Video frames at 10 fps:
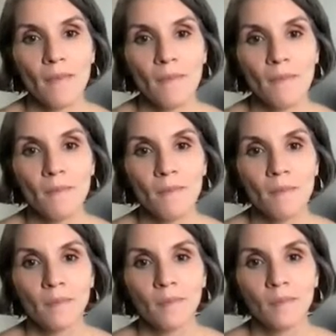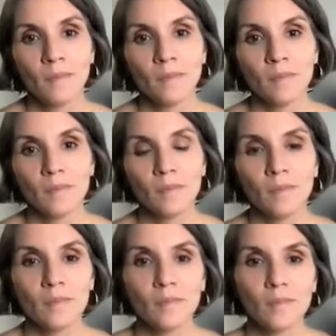
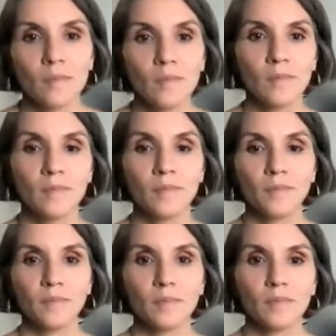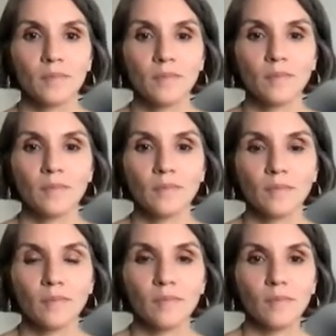
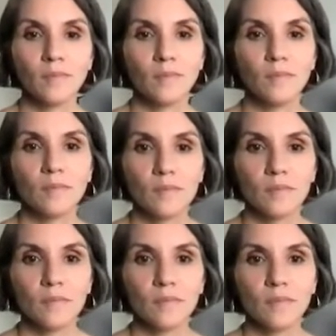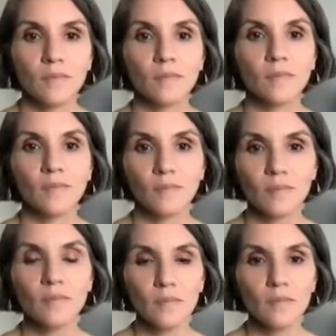No words are spoken by the person on screen.